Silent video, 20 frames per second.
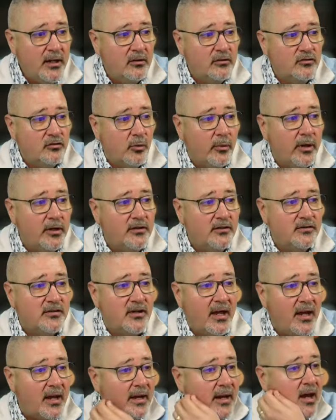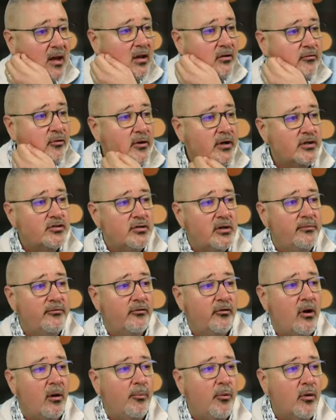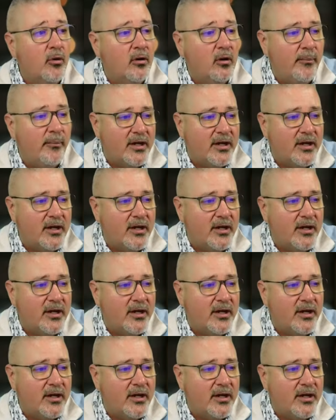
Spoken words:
it's going to say, hey, California Dream for All portal.